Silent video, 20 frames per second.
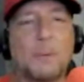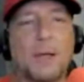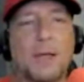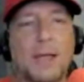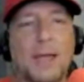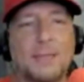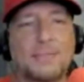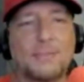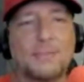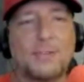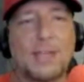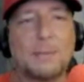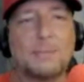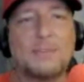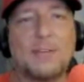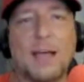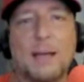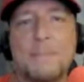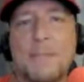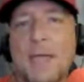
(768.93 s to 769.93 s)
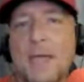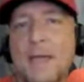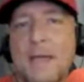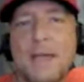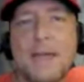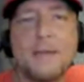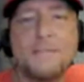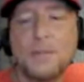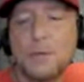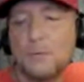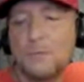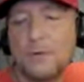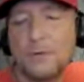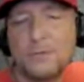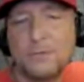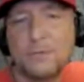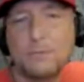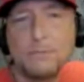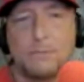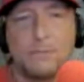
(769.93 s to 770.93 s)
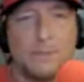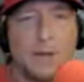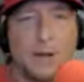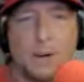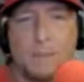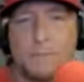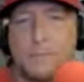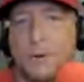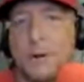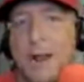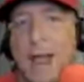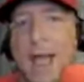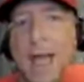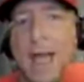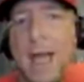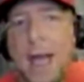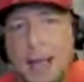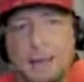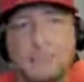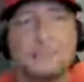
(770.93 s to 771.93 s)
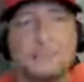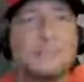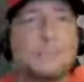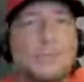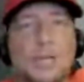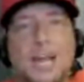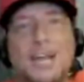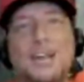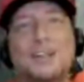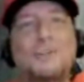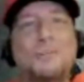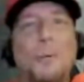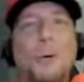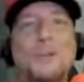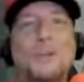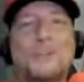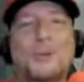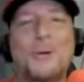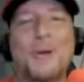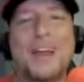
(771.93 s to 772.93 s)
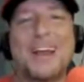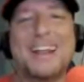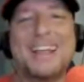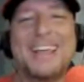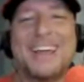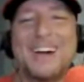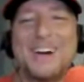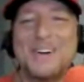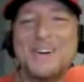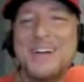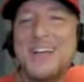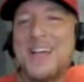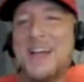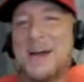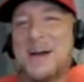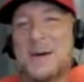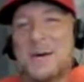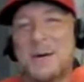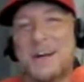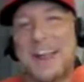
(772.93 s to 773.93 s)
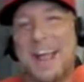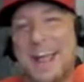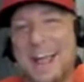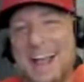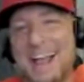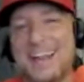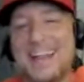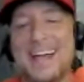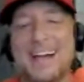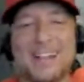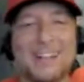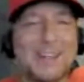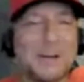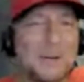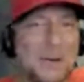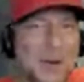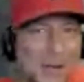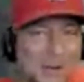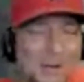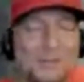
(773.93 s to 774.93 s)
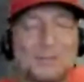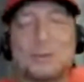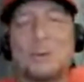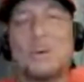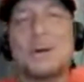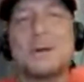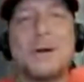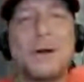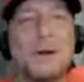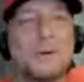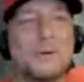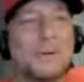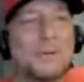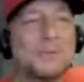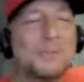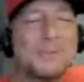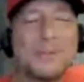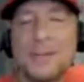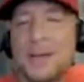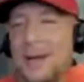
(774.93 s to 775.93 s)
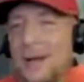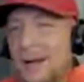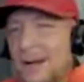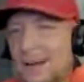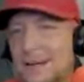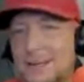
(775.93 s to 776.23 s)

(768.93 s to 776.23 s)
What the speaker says: But at the same time, if you just, you know, put at JD Sports Radio or at @LO_Cardinals,